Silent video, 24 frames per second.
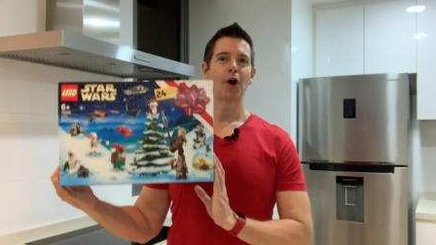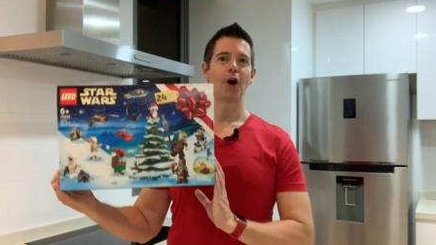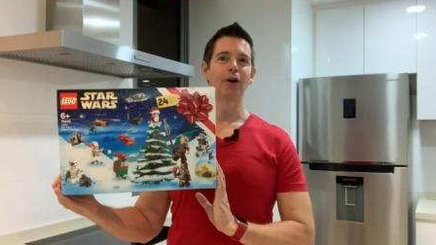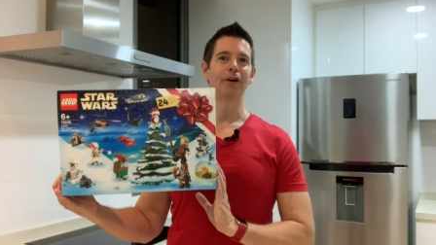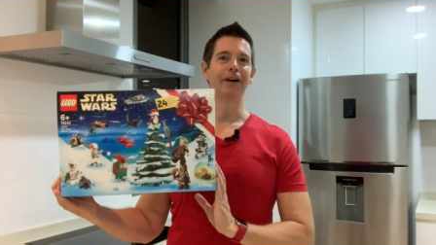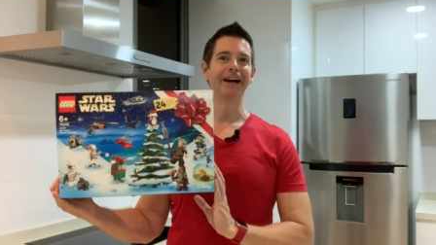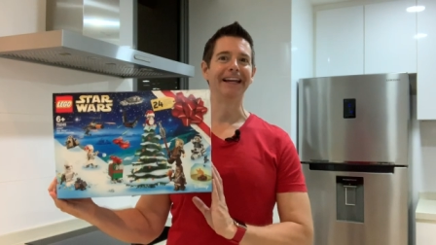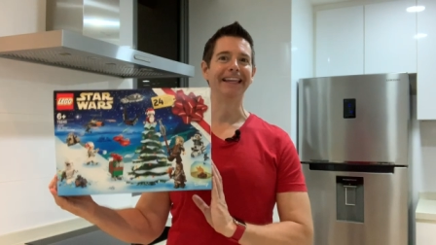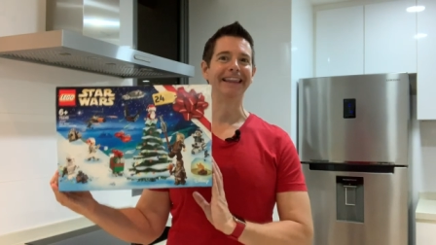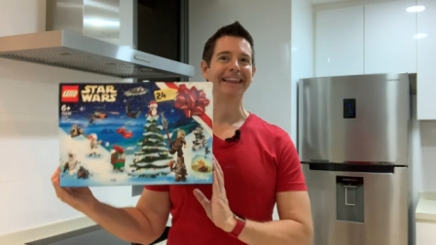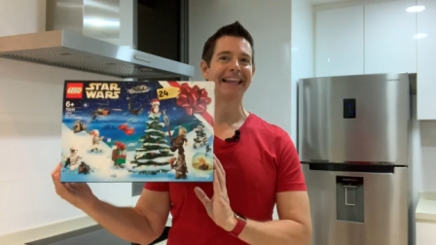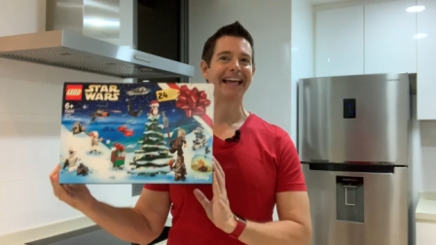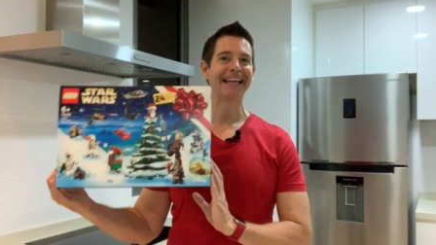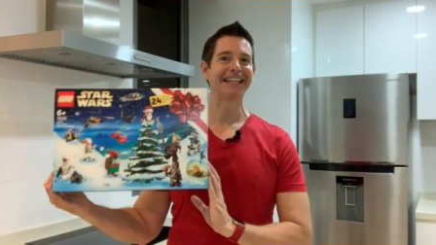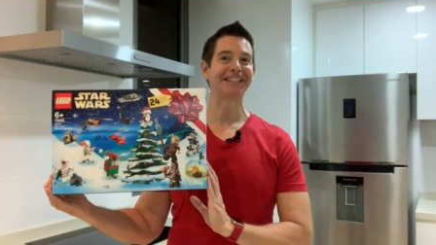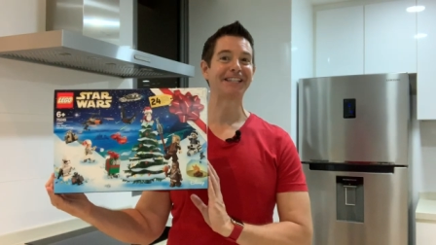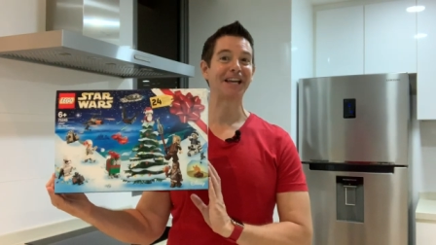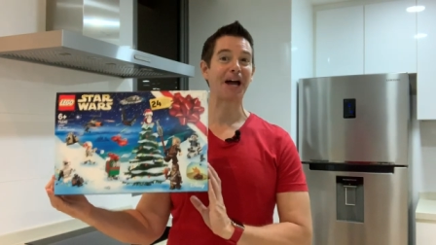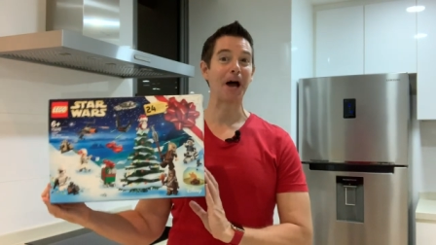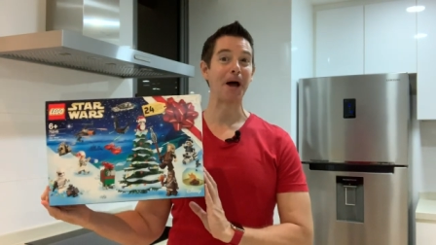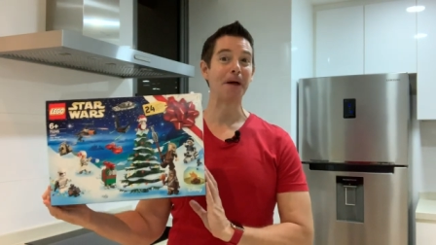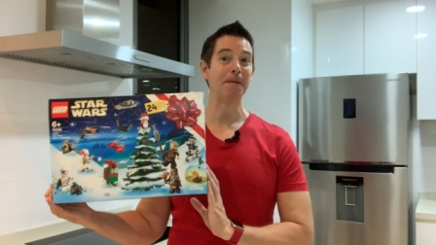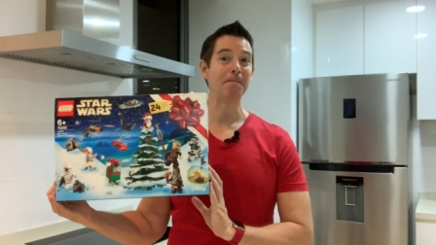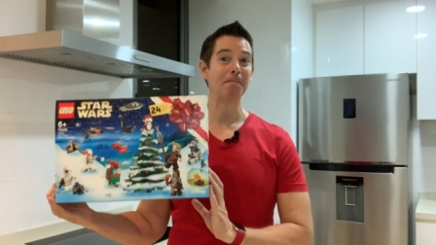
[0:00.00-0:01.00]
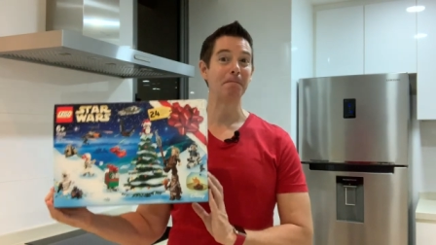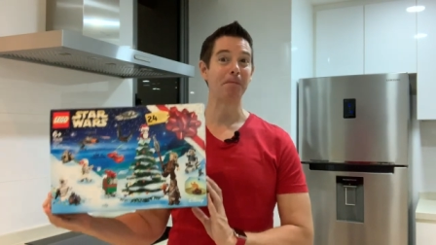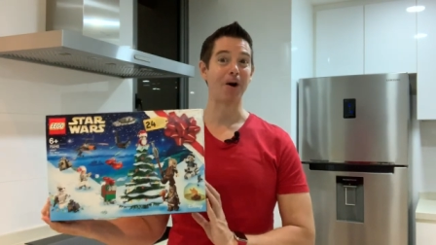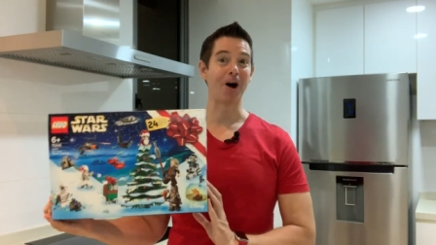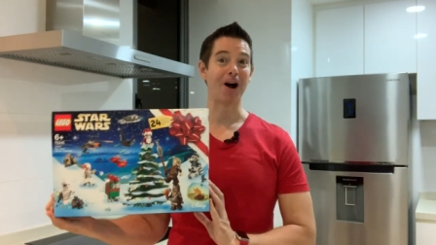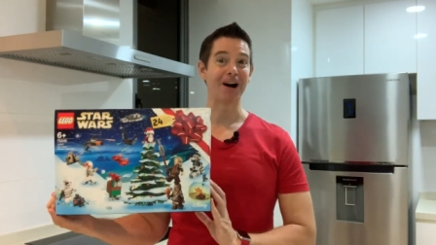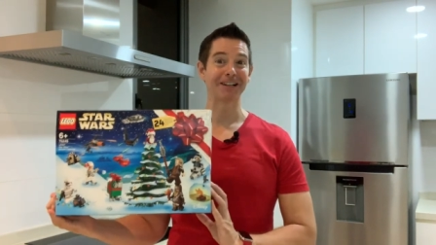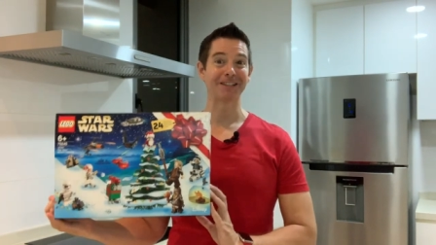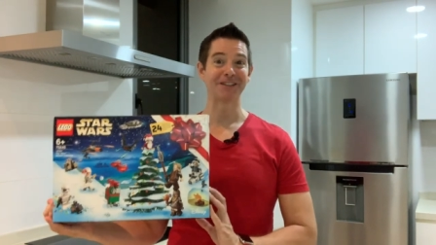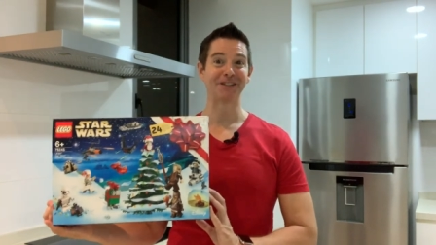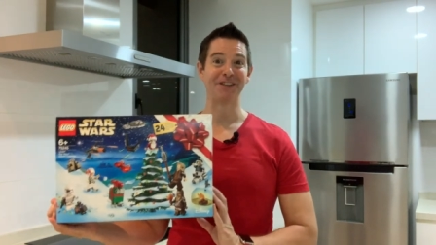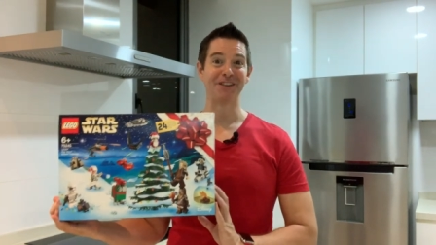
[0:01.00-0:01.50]
right, let's
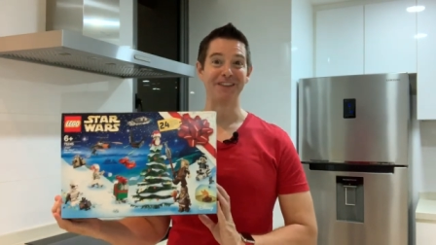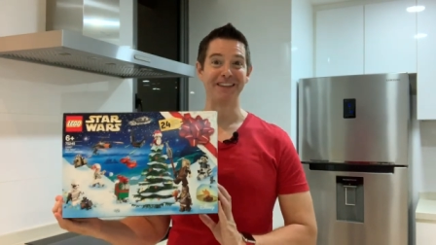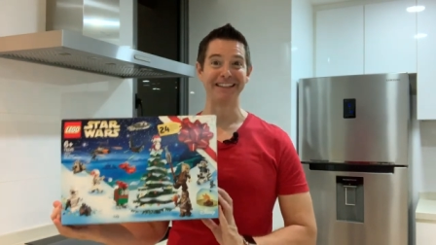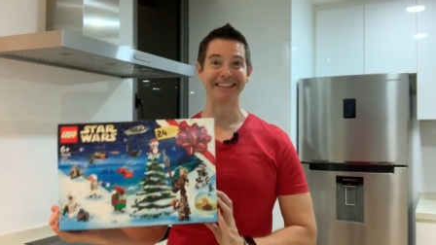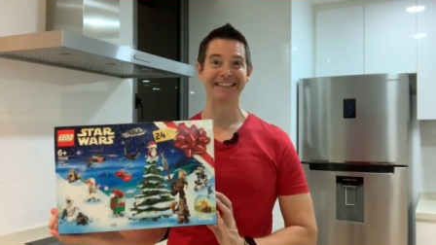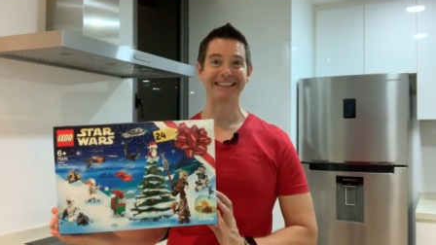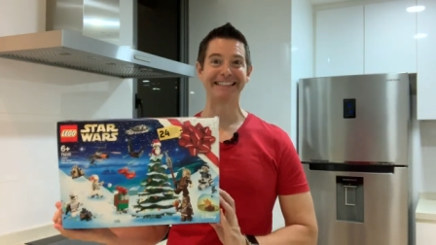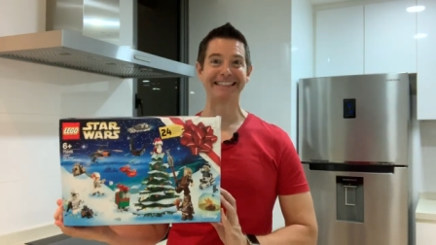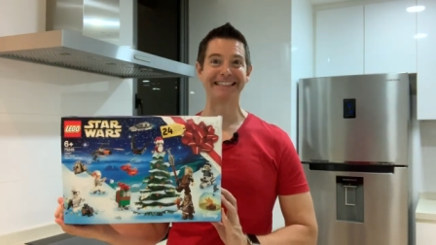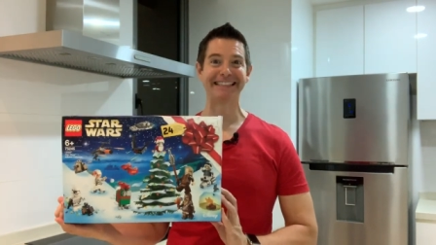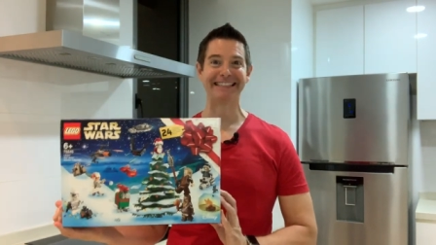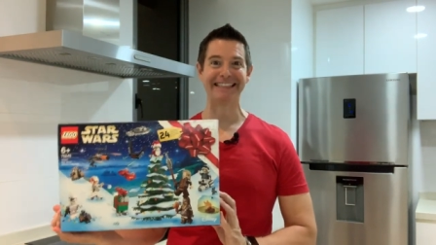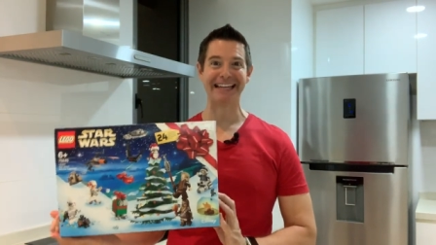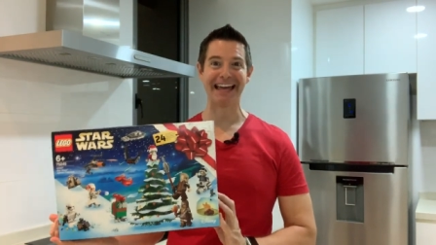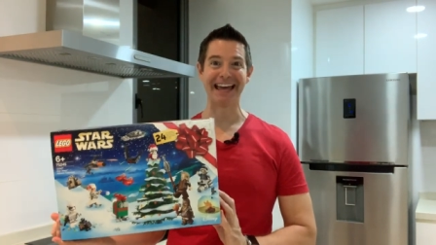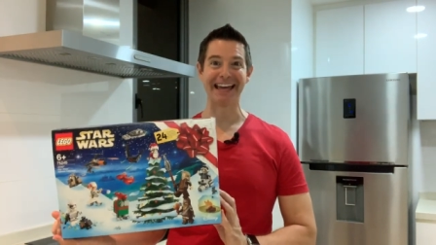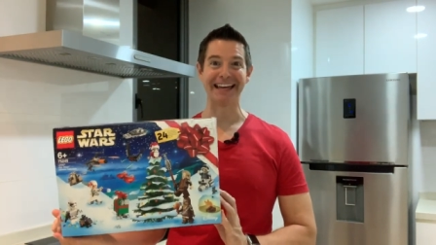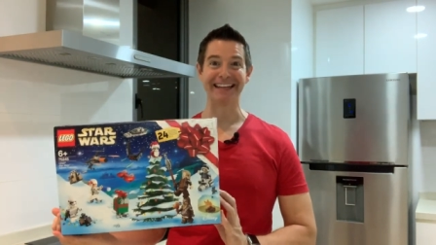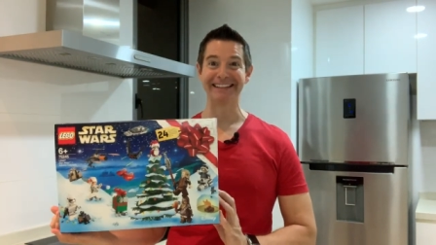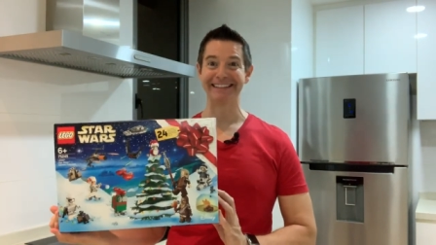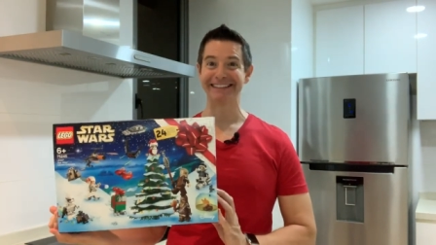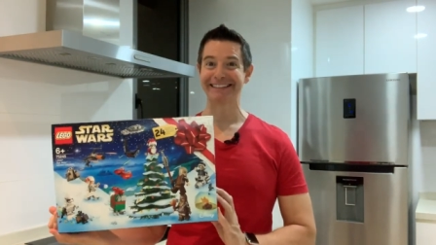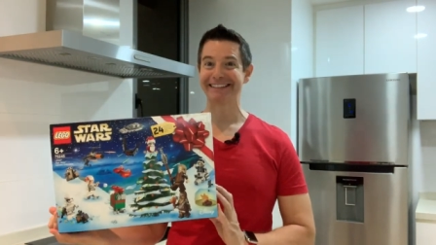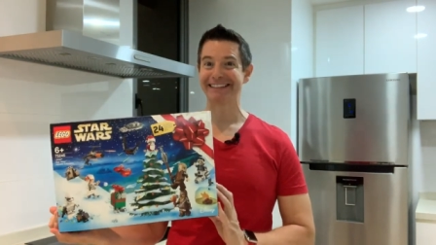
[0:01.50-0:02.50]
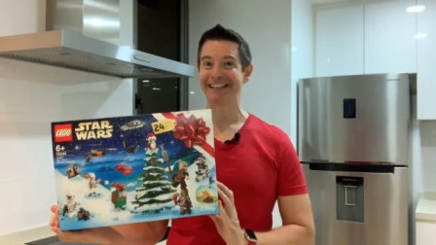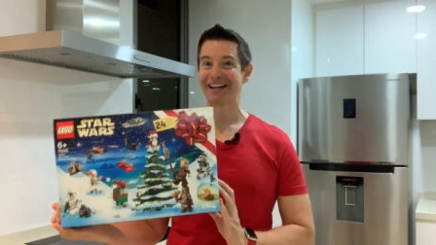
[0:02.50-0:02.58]
unbox this set.